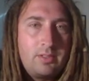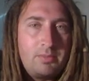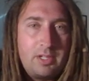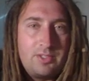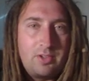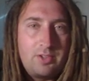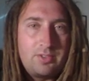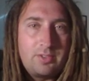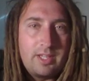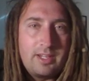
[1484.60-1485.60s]
But it's
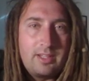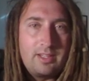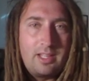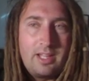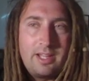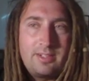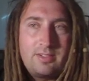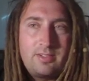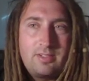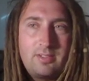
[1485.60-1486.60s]
also got a lot
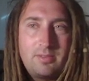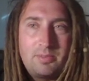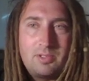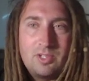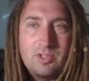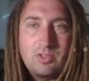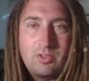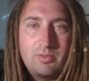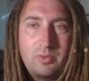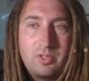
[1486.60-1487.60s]
of
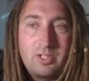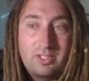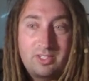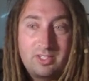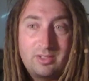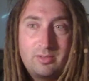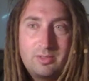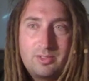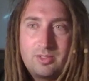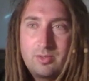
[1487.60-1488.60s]
potential of where it could go.
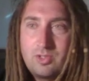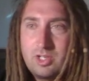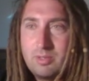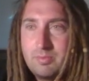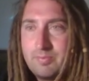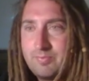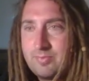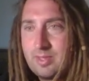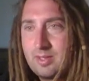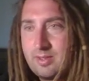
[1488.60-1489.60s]
It's so cheap.
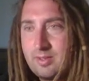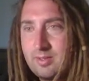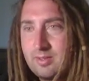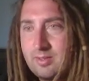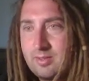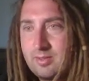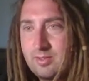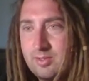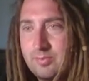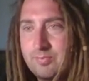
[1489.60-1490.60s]

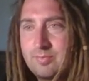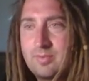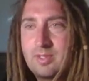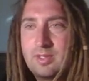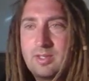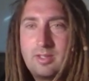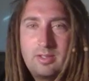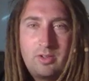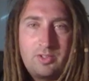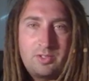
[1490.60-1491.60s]
So,
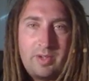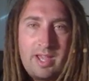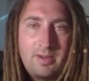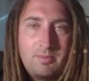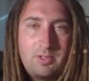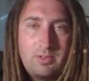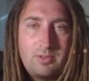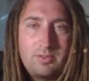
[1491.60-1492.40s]
and also Atom too.